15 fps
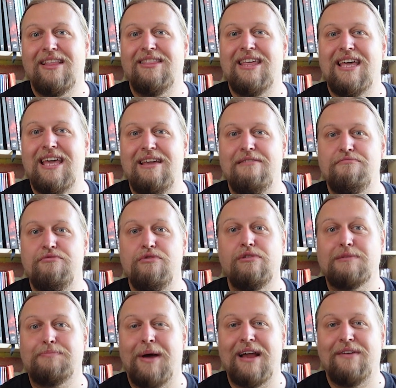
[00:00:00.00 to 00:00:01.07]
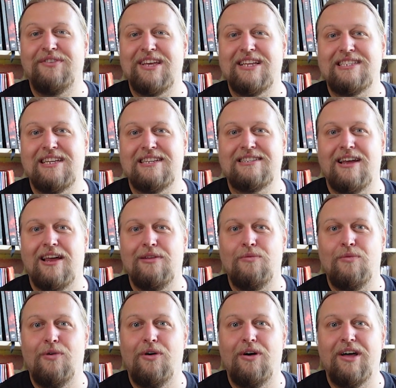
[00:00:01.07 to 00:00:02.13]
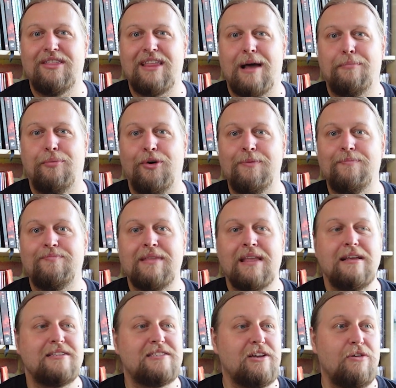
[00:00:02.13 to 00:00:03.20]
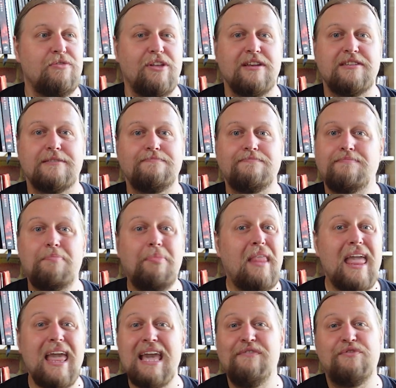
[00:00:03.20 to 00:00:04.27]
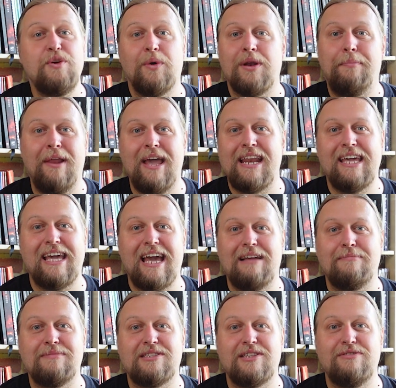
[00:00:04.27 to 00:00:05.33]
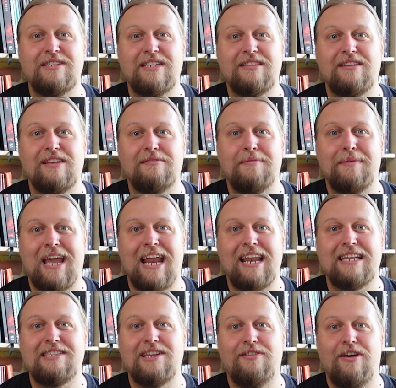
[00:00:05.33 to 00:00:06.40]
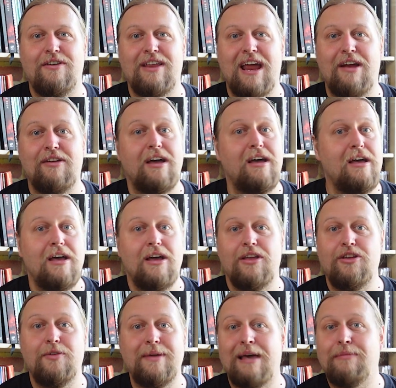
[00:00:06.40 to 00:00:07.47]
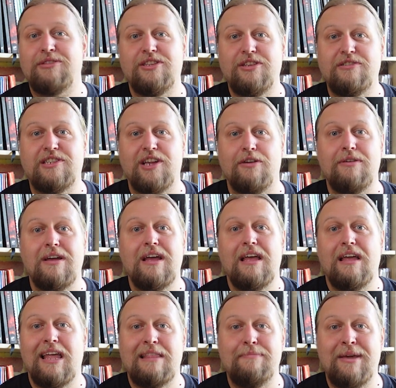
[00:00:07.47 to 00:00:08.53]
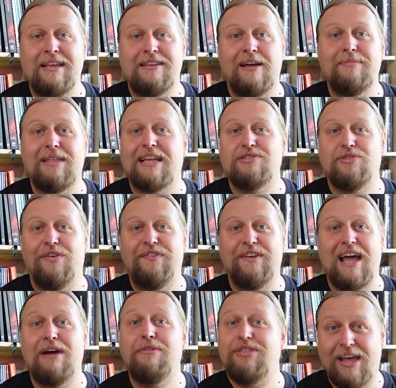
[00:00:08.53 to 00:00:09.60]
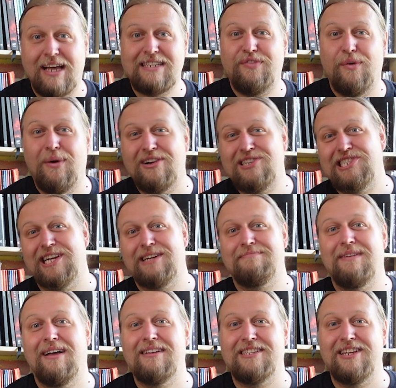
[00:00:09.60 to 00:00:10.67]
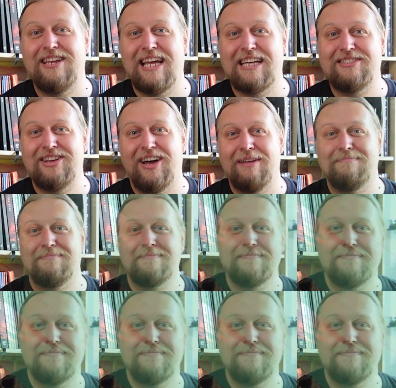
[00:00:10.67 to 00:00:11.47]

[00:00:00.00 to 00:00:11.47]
the rules pack for this year's Silent War at that point, so that if you want to play any games using the mechanics in your own area, you'll be able to do so. In the meantime, that's all for now. Thanks for watching. I'll see you next time.